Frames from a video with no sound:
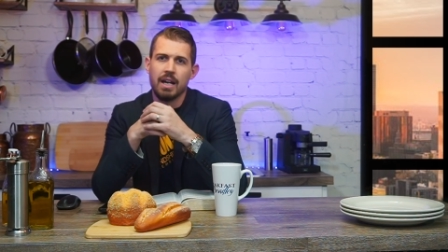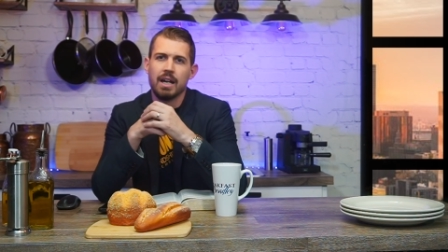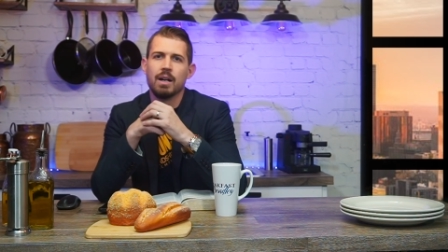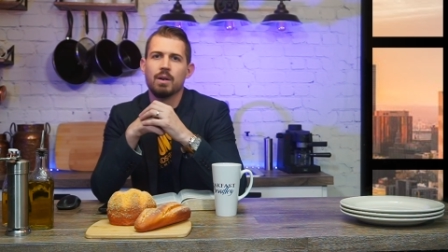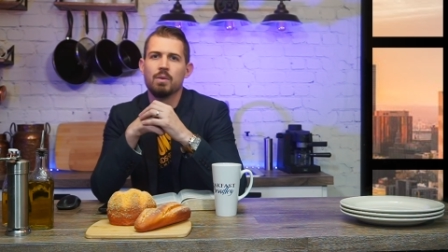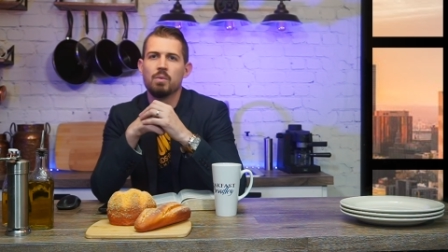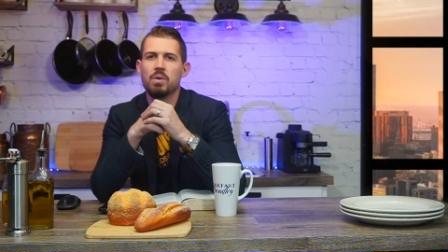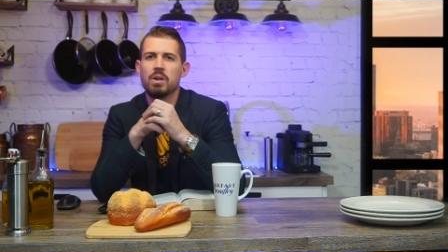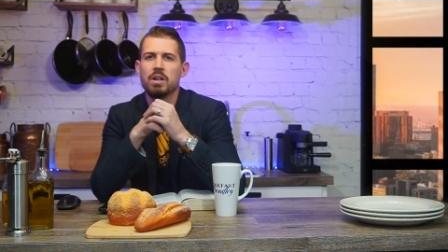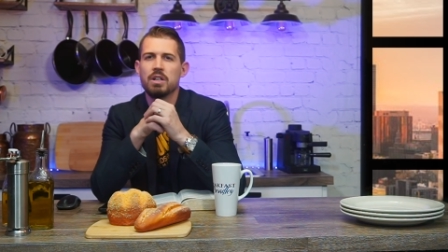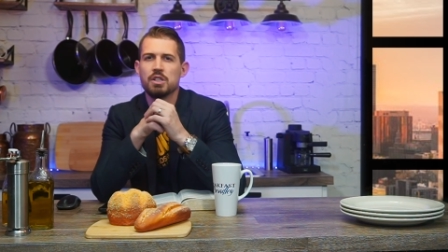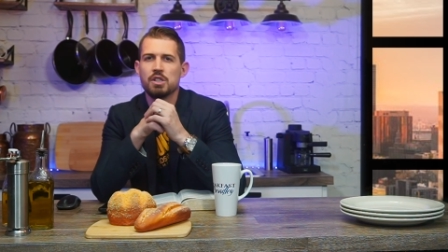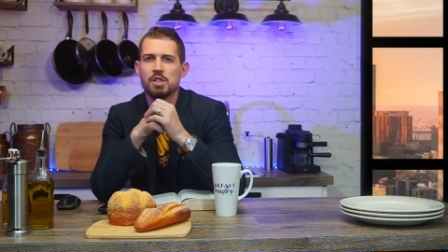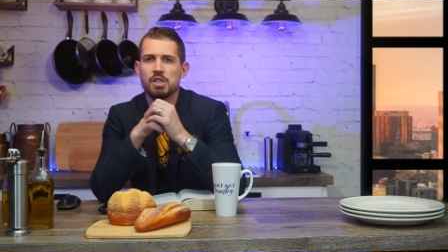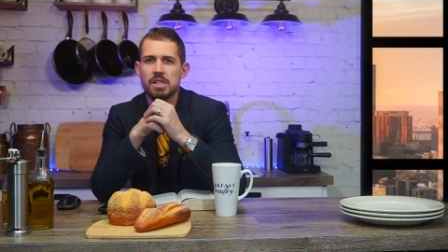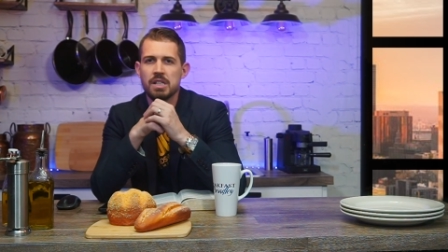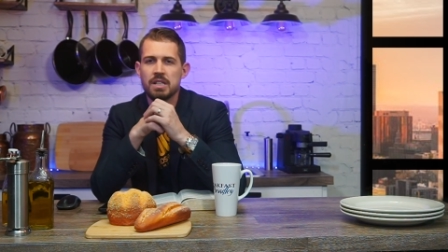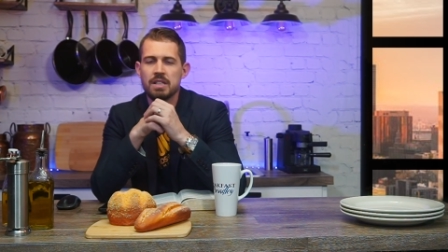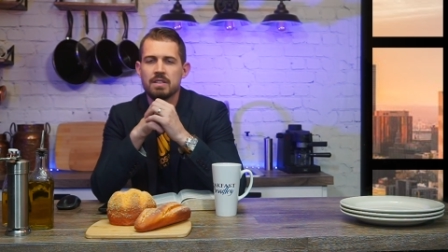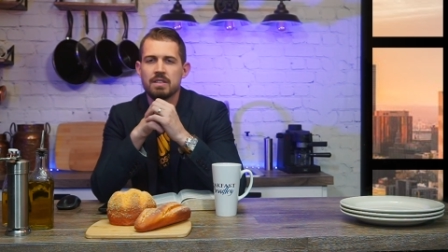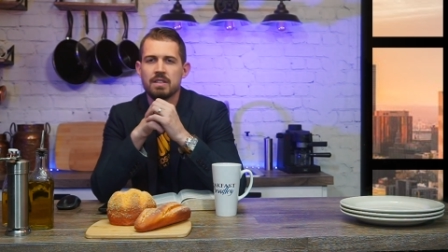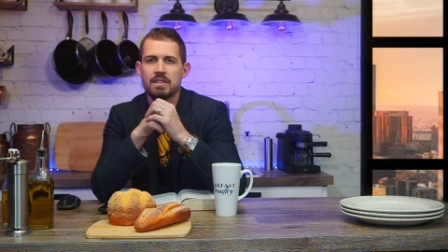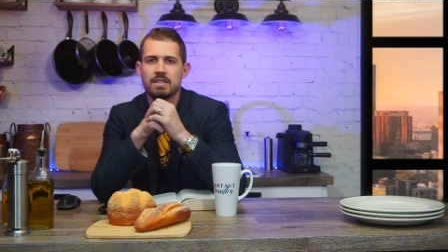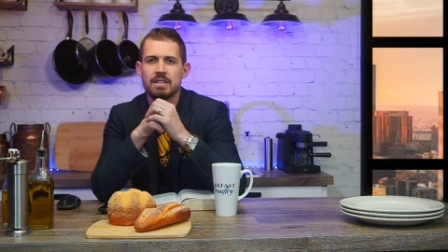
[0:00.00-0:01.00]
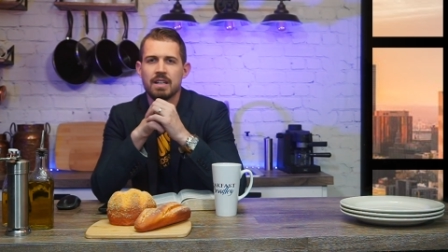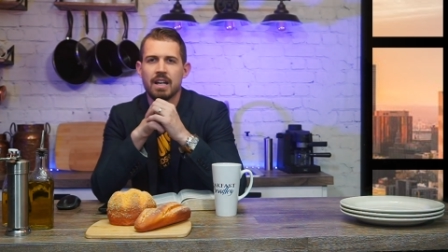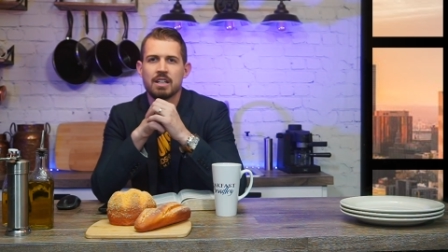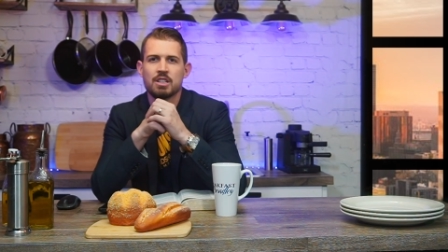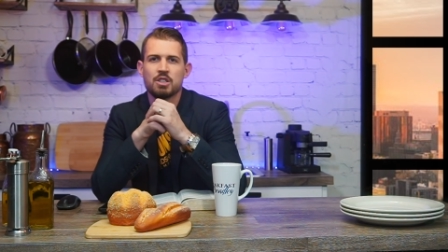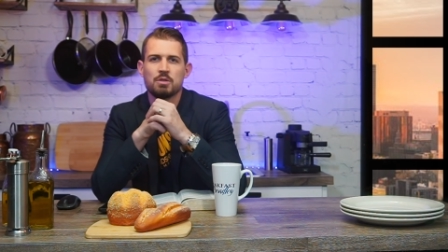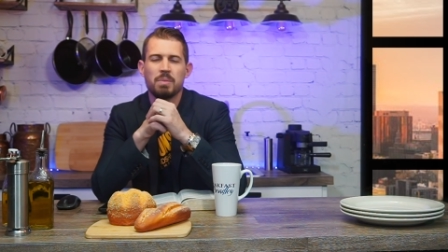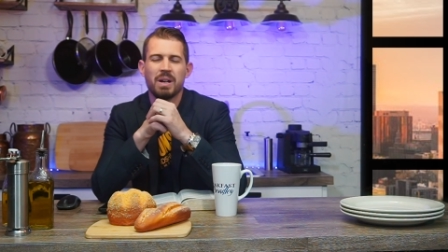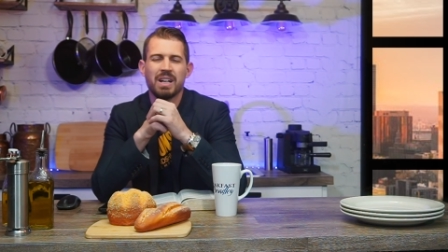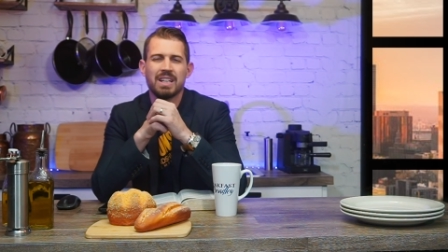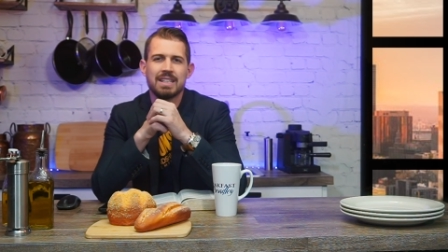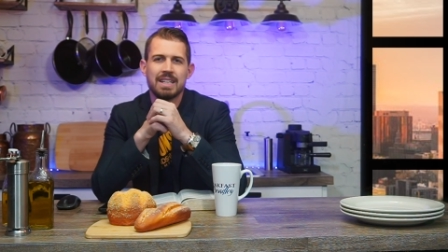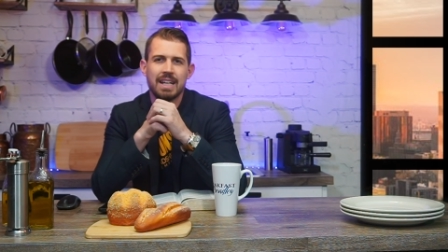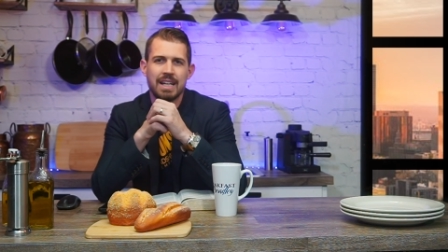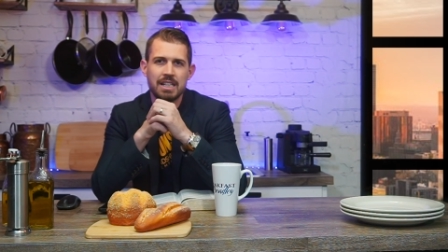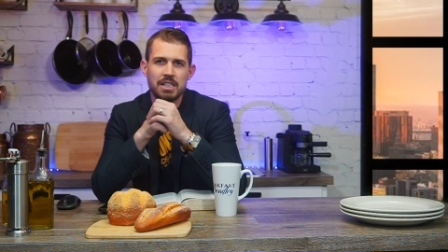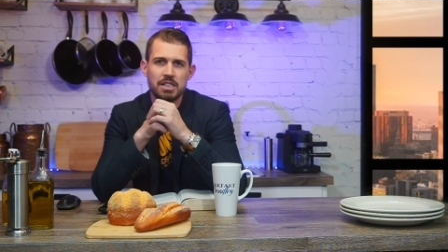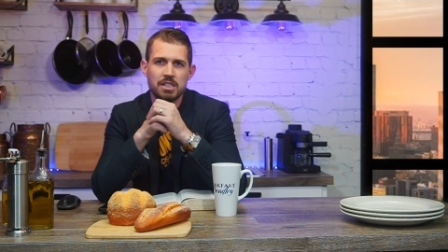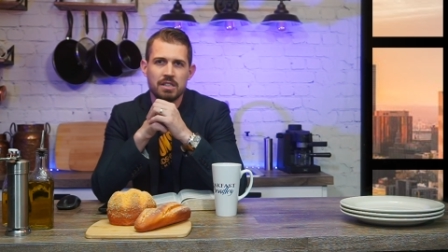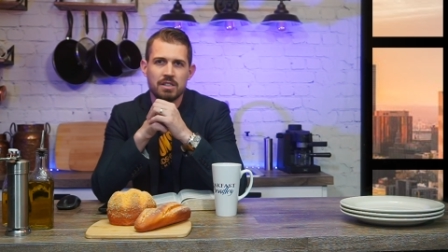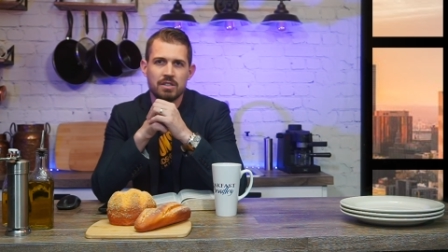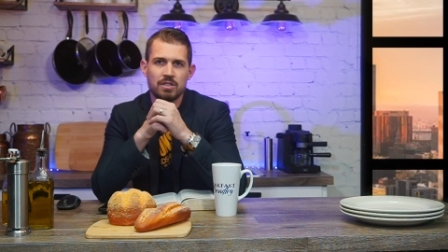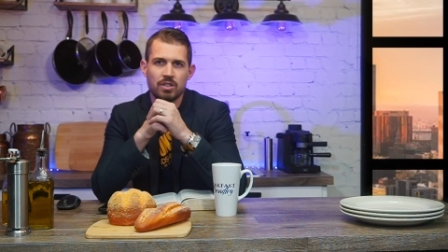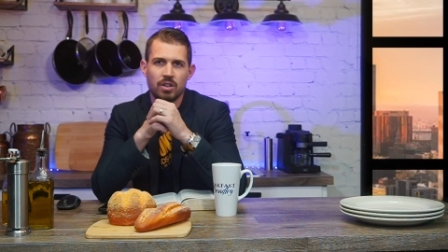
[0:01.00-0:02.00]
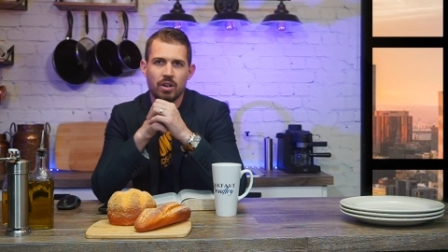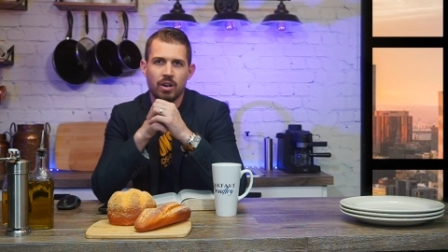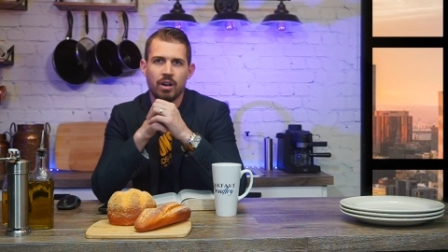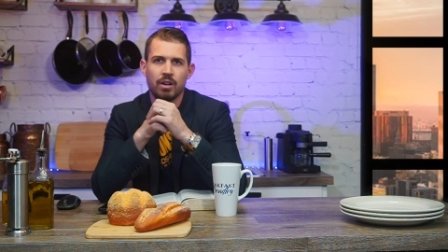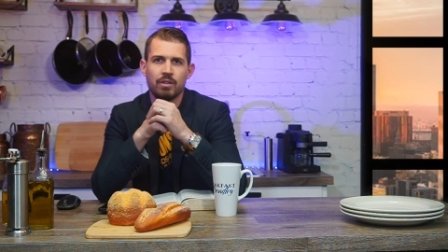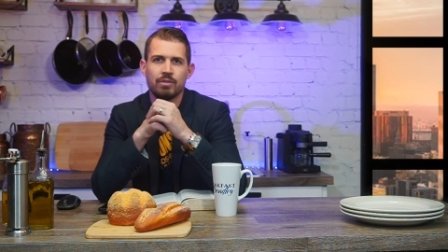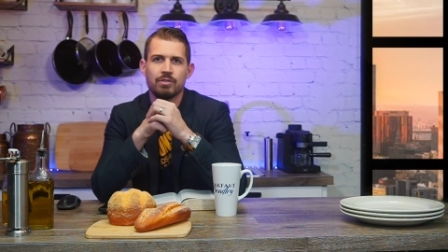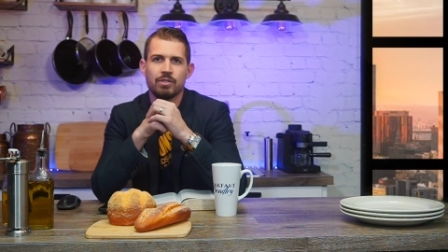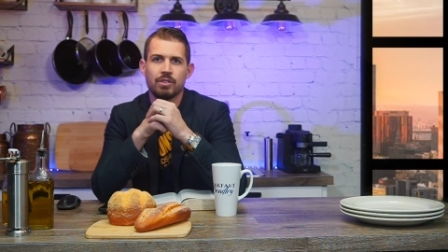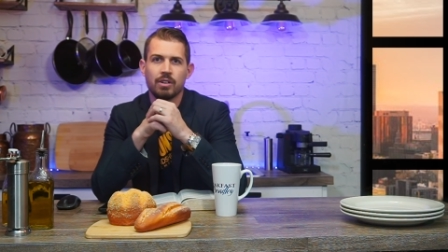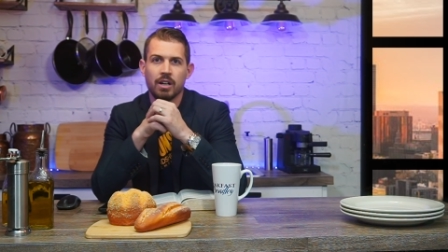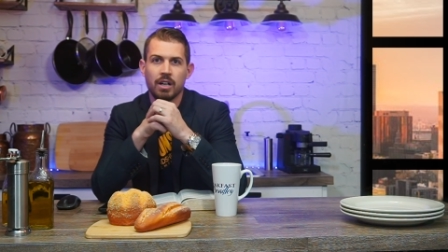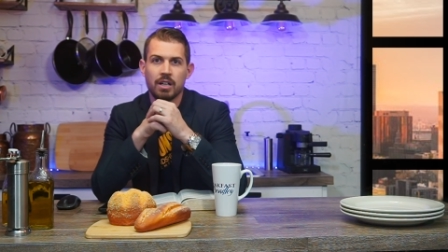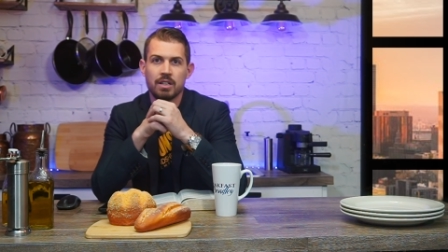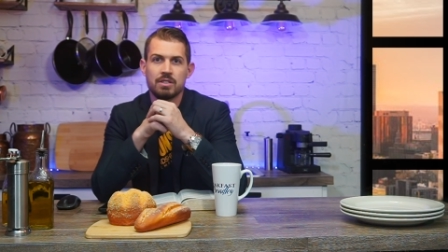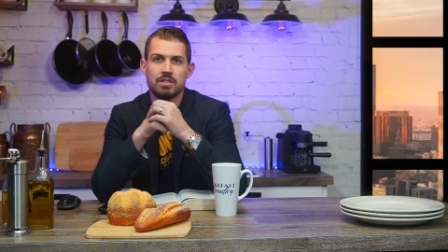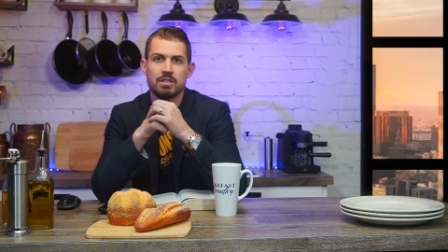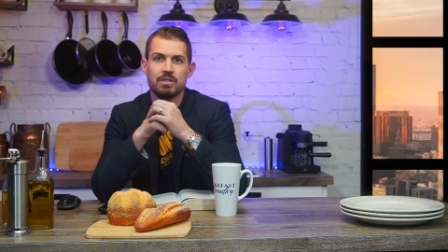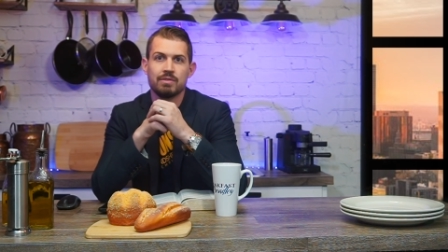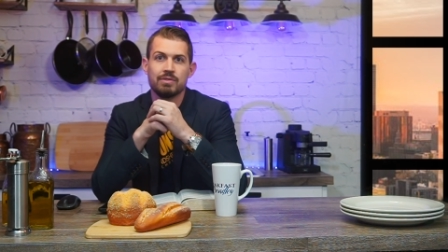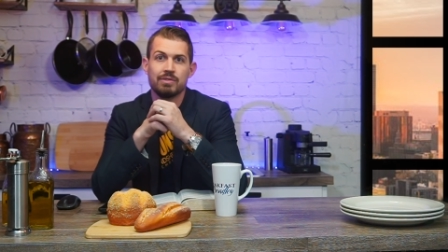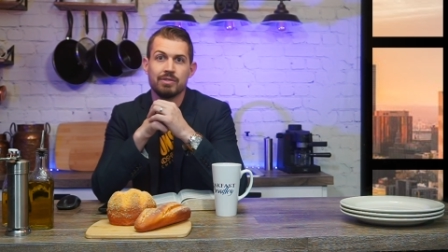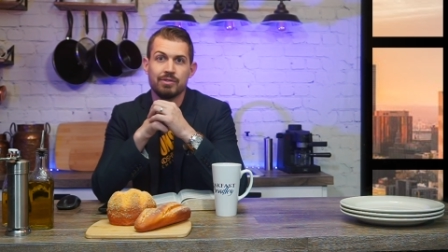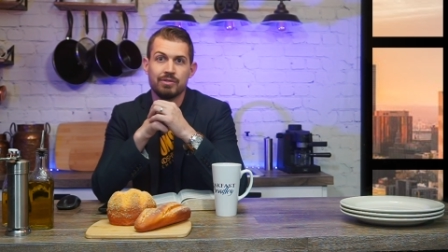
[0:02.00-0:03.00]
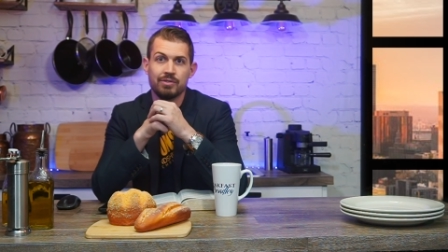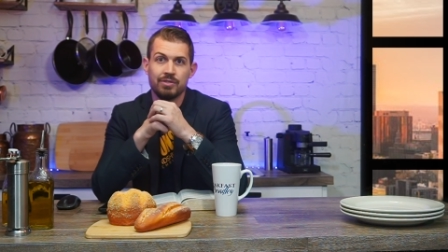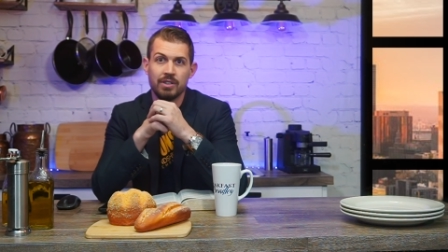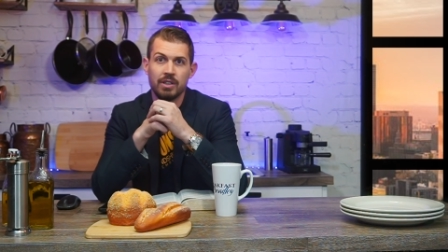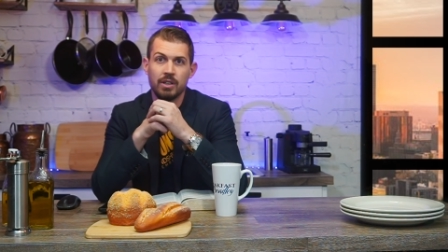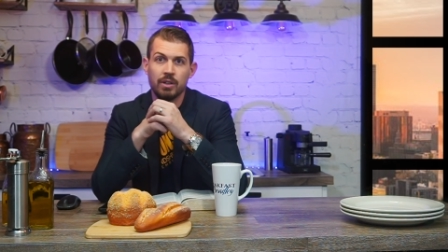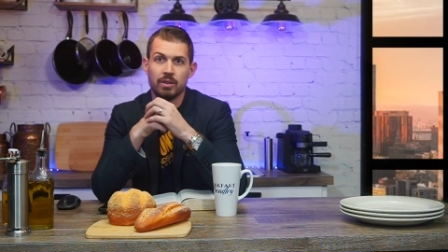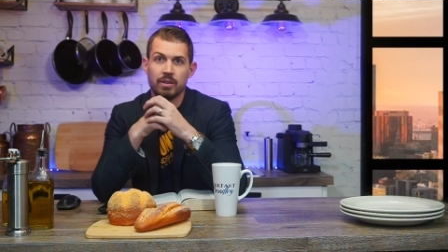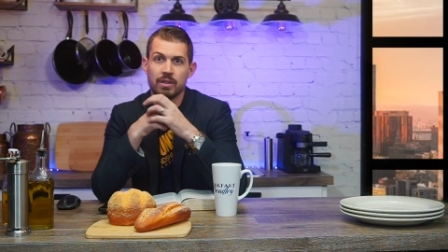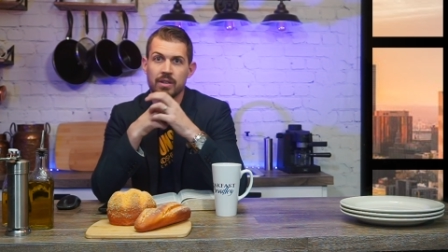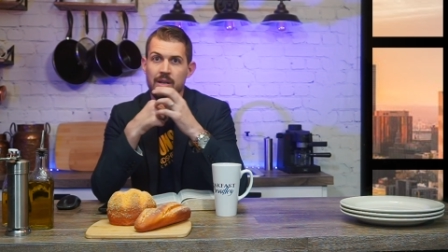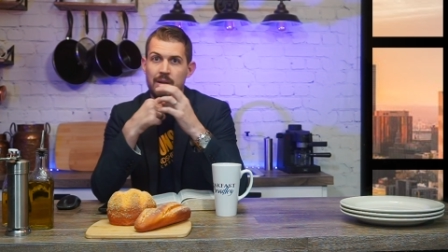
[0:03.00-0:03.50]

and what Jesus' expectations are for us to fulfill.